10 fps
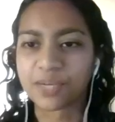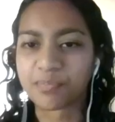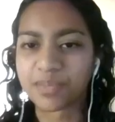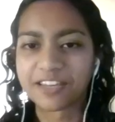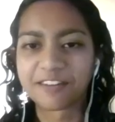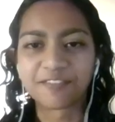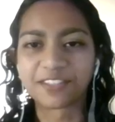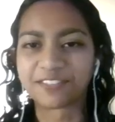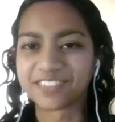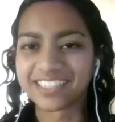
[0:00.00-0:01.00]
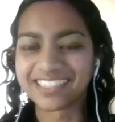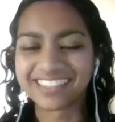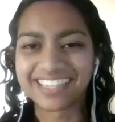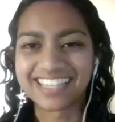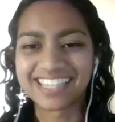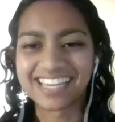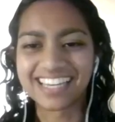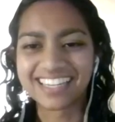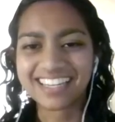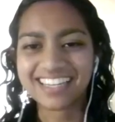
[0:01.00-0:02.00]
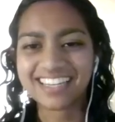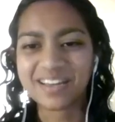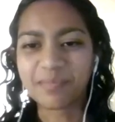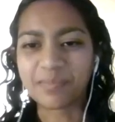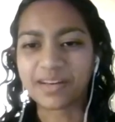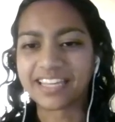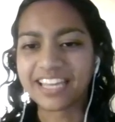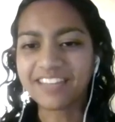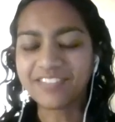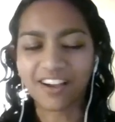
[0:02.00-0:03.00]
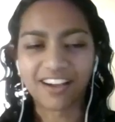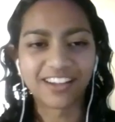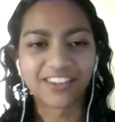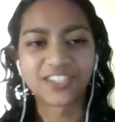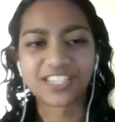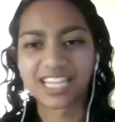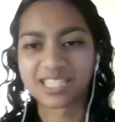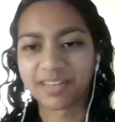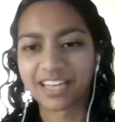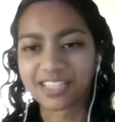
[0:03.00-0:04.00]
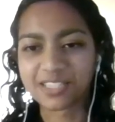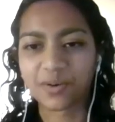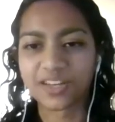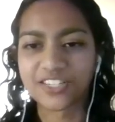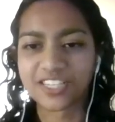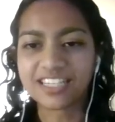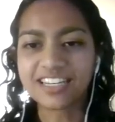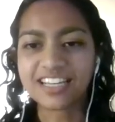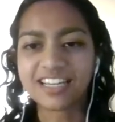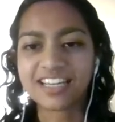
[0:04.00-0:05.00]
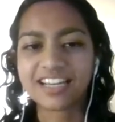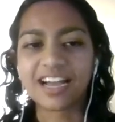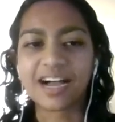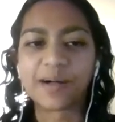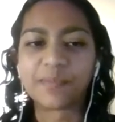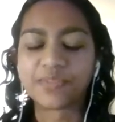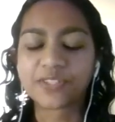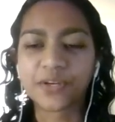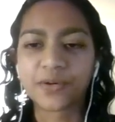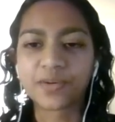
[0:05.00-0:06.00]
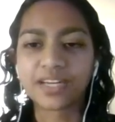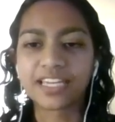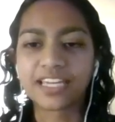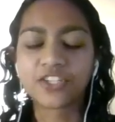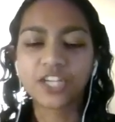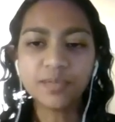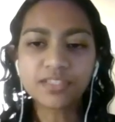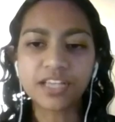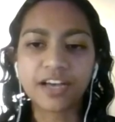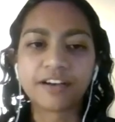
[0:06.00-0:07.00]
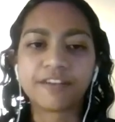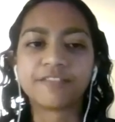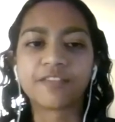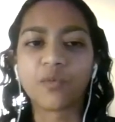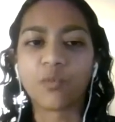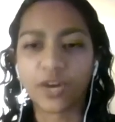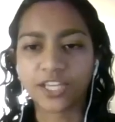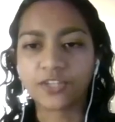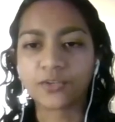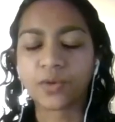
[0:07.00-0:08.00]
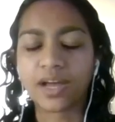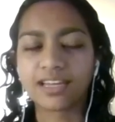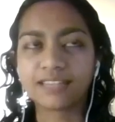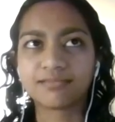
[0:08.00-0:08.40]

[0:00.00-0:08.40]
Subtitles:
to jump in, feel free, like I said. But if not, I'll just ask my next question. So in terms of what you